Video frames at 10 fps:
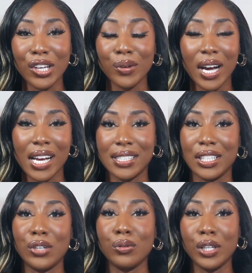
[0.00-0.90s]
You guys,
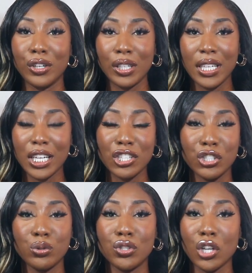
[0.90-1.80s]
like, you literally can
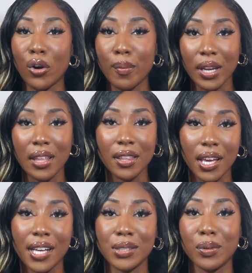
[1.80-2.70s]
do so many
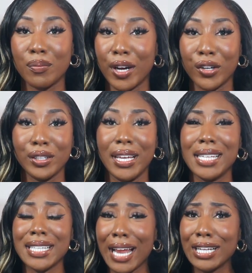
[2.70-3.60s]
things with
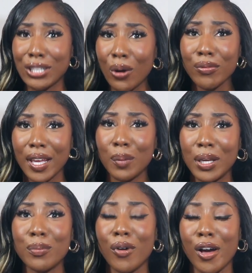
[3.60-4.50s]
microlinks, and I don't think people